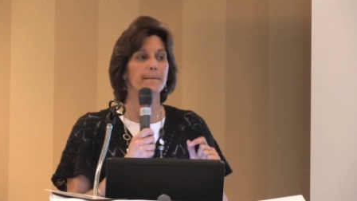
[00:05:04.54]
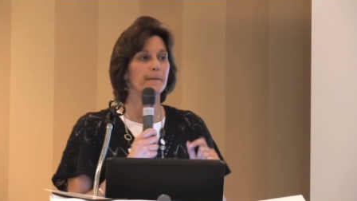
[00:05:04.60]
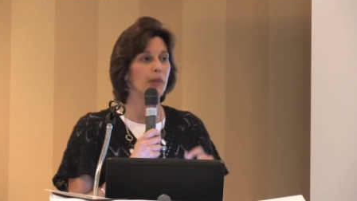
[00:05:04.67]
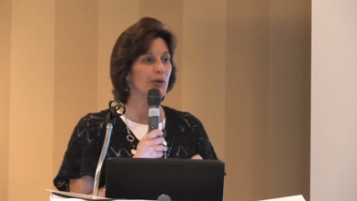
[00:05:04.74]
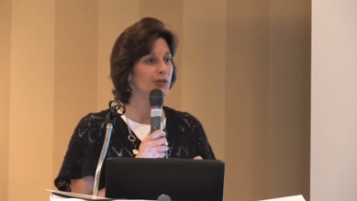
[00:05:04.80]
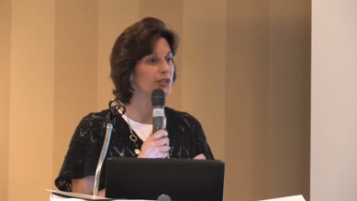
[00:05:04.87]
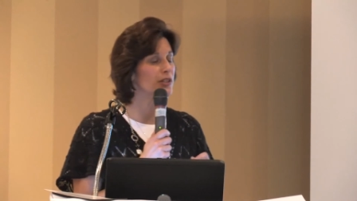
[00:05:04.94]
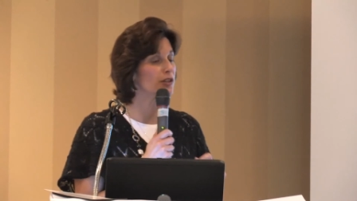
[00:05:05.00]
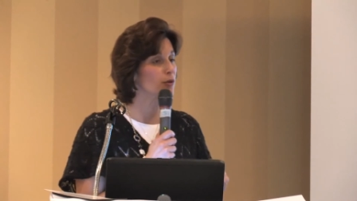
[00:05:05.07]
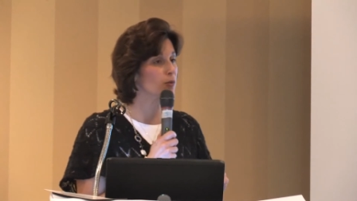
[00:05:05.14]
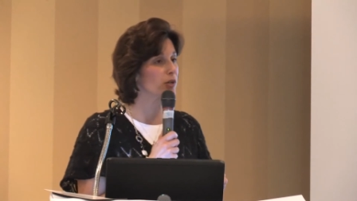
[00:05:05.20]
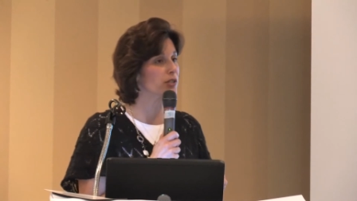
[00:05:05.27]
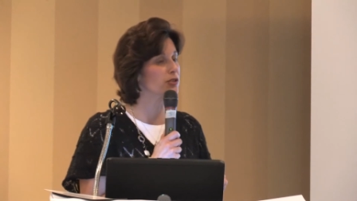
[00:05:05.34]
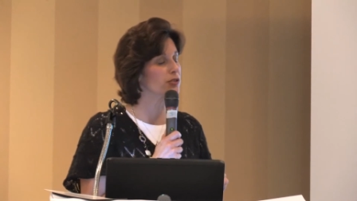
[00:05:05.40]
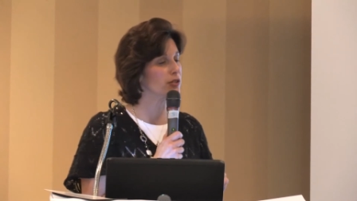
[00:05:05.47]
Most of the
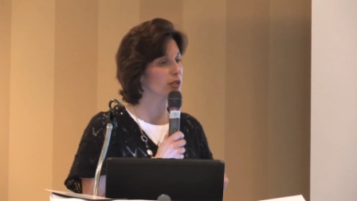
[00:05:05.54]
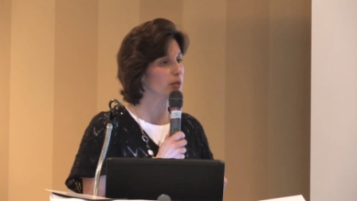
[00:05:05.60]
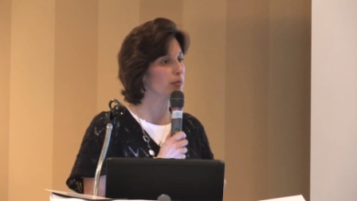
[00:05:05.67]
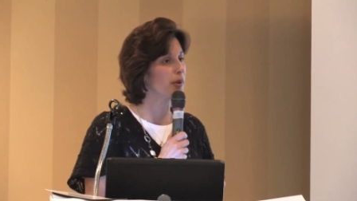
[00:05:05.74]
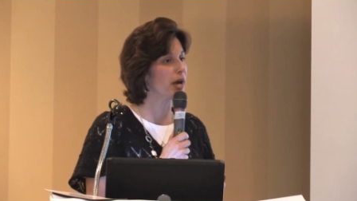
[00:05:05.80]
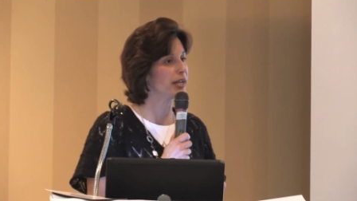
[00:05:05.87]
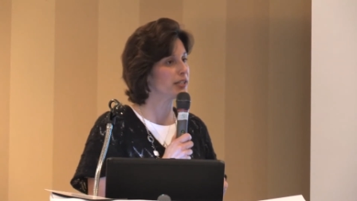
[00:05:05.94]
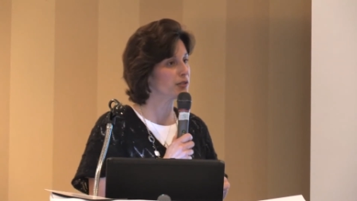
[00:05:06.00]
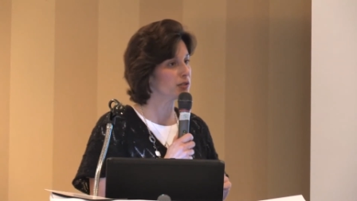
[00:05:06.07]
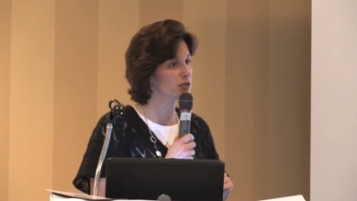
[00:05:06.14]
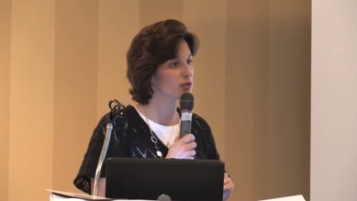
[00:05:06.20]
ones you're going to buy in the